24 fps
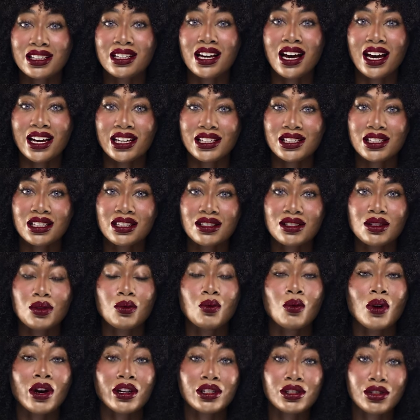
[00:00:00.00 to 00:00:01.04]
hygiene to
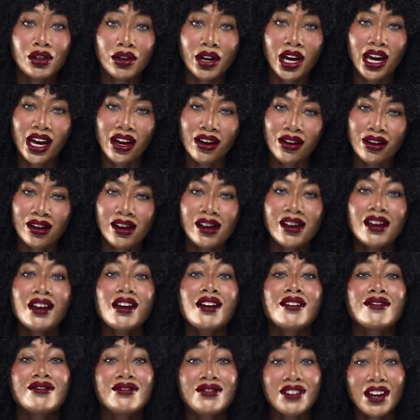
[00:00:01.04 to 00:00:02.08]
wash your hair
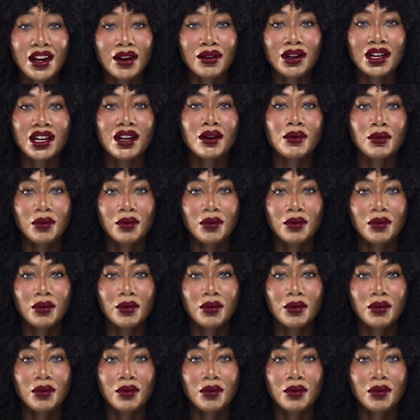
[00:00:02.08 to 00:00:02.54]
very